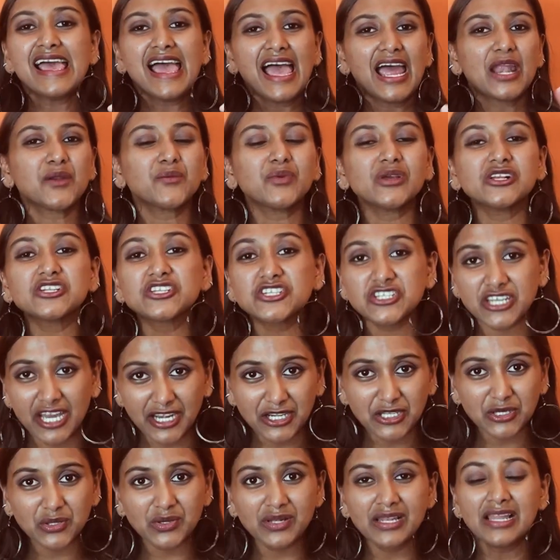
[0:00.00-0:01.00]
and we'll
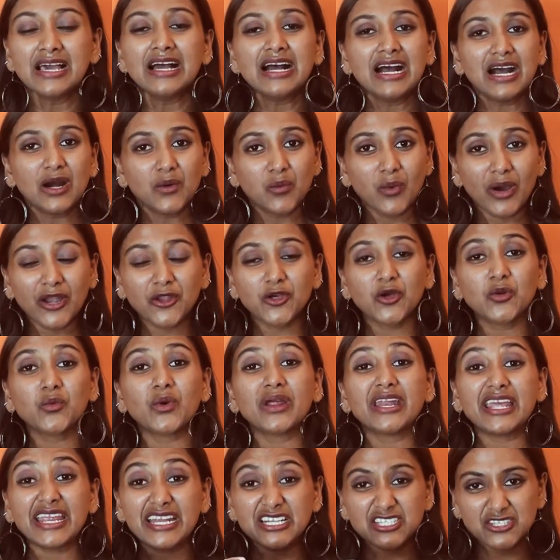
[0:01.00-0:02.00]
schedule a
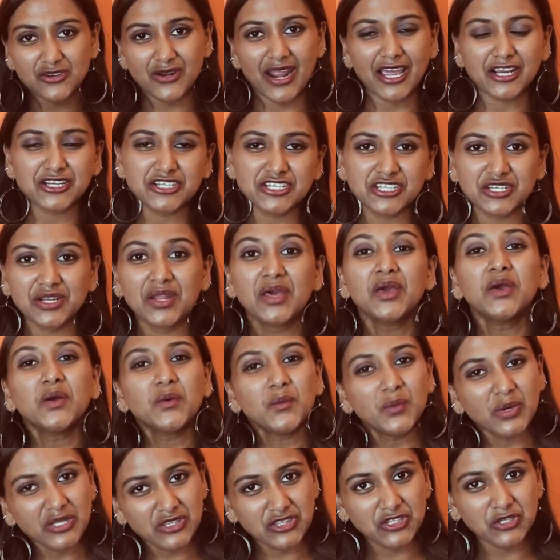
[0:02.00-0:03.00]
one-on-one interaction
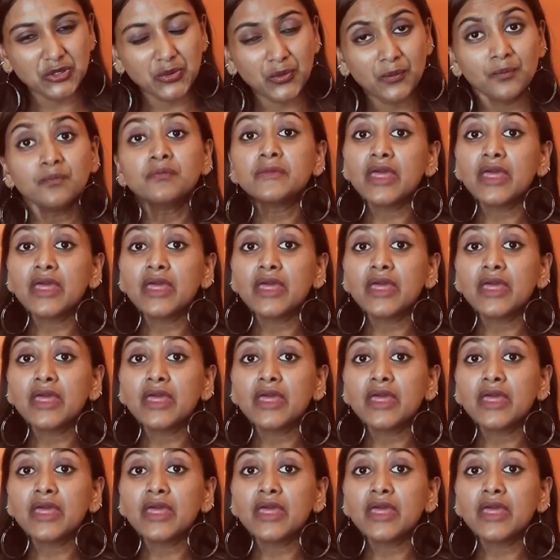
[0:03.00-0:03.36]
with you.